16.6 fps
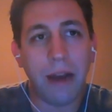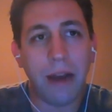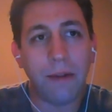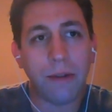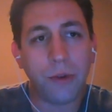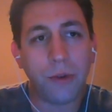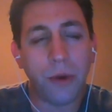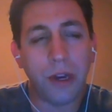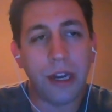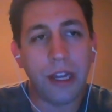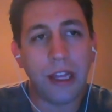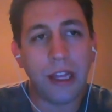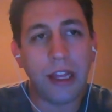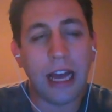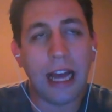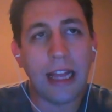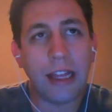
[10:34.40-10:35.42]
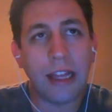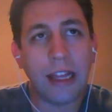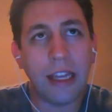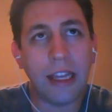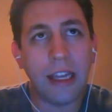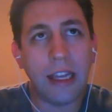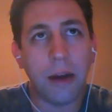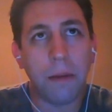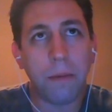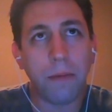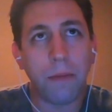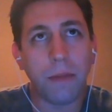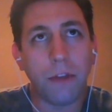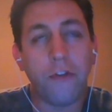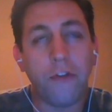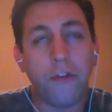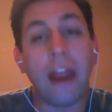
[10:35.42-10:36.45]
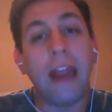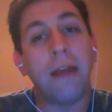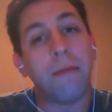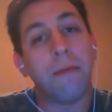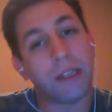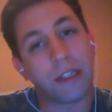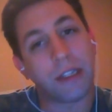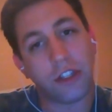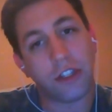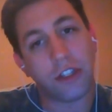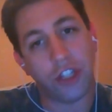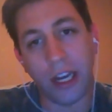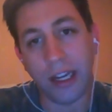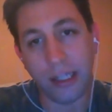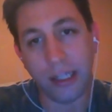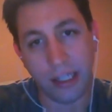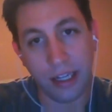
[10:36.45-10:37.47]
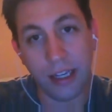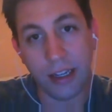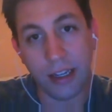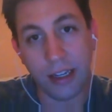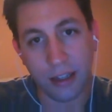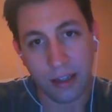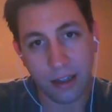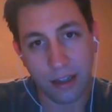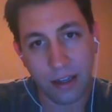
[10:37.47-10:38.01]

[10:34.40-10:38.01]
was reading that the famous chase scene.